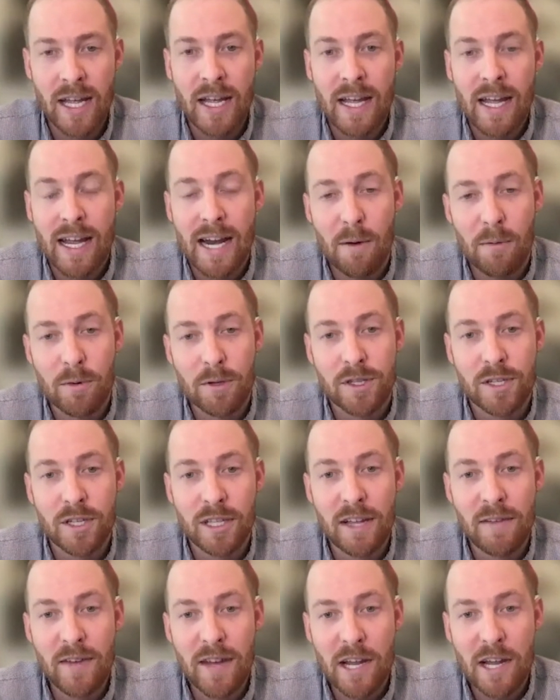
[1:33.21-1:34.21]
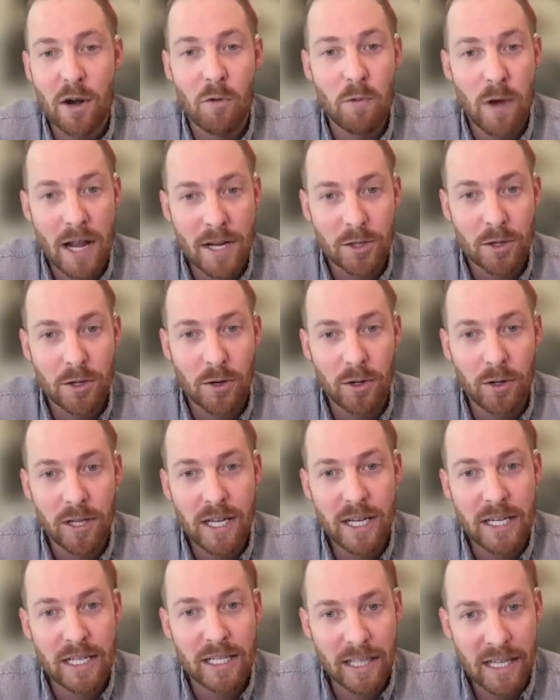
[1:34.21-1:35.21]
and I was living in a rental in
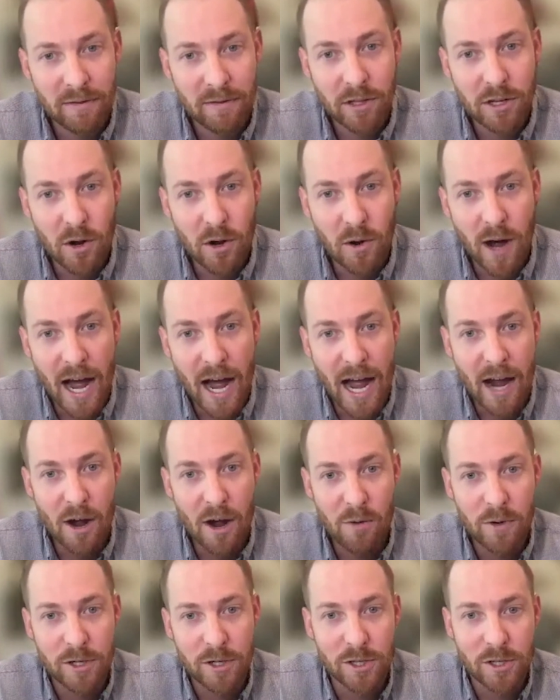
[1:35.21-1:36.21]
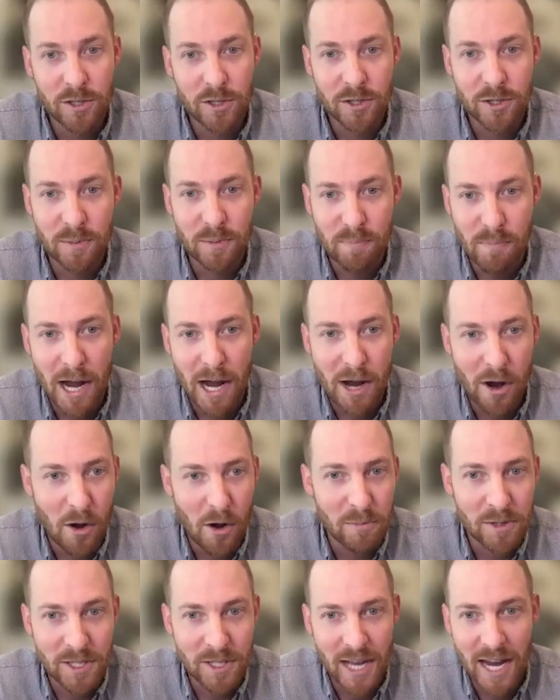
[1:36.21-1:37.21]
Cleveland, Ohio, which is my
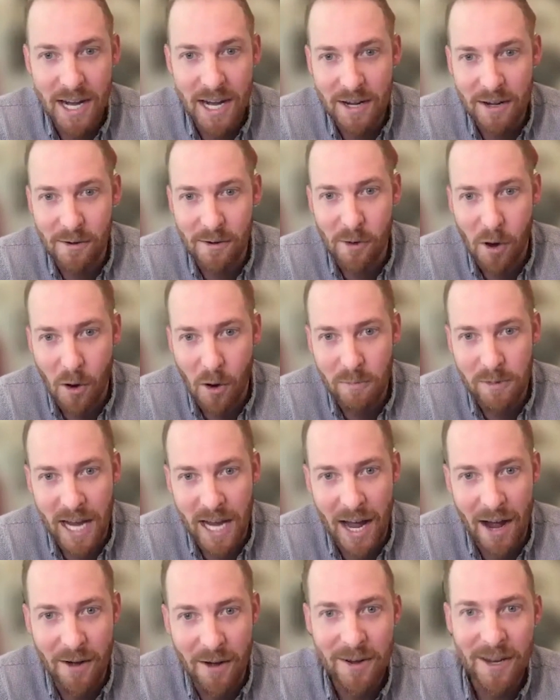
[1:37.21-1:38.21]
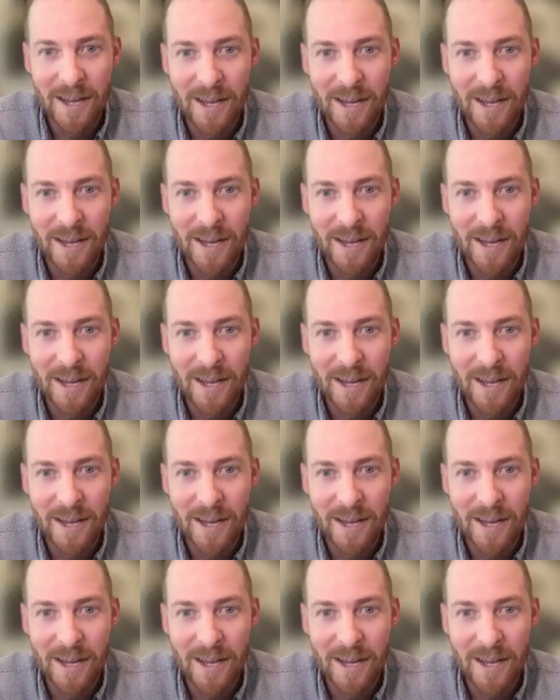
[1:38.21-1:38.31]
home state and hometown.